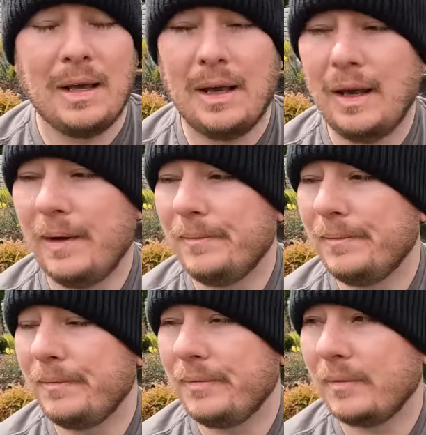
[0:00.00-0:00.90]
um,
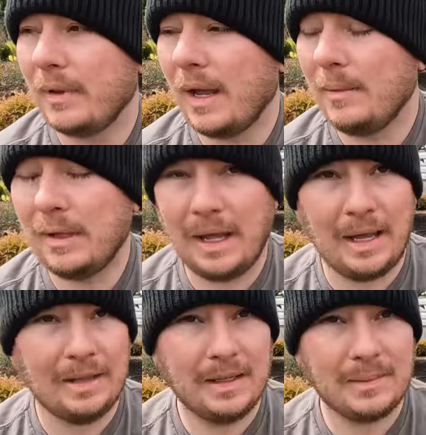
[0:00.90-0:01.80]
I'm
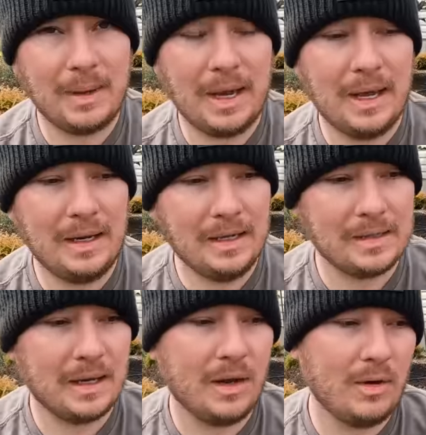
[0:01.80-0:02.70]
glad this bed
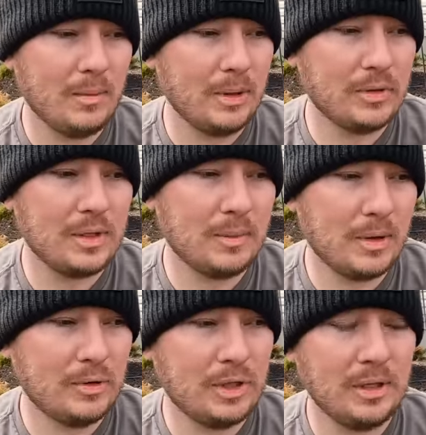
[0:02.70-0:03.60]
is almost
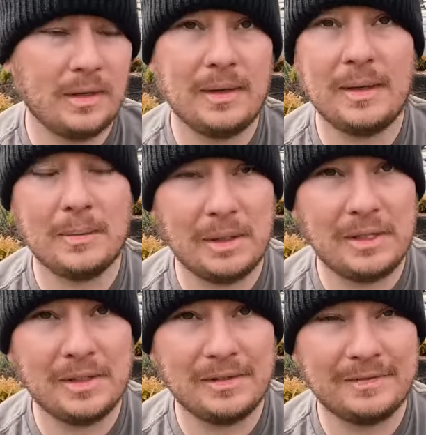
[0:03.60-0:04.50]
approaching
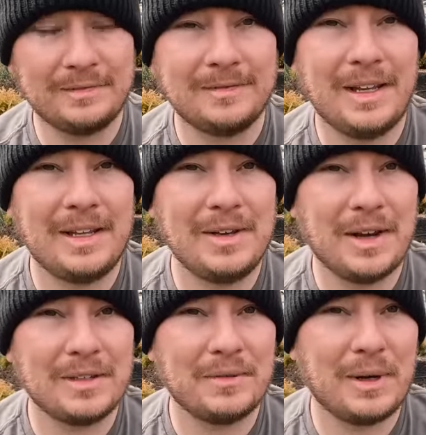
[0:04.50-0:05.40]
completion. Thank you
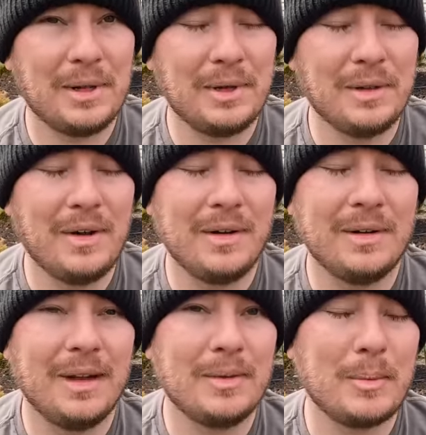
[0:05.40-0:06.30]
guys for following along,
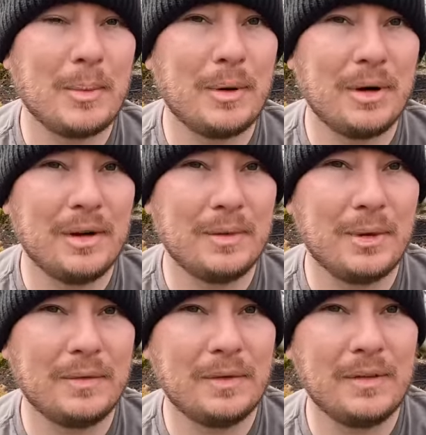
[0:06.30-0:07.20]
and remember, in a
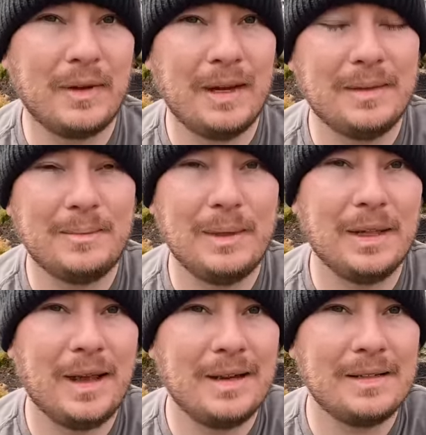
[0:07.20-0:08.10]
world full of hate, be a
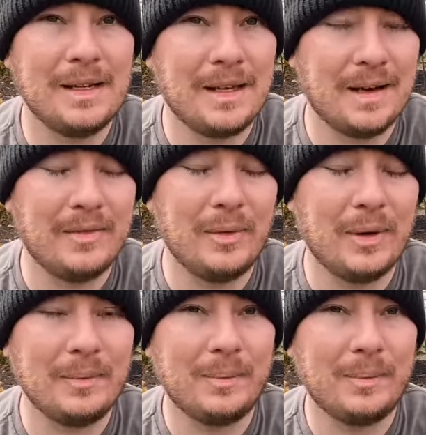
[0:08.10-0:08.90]
light. Take care, everyone.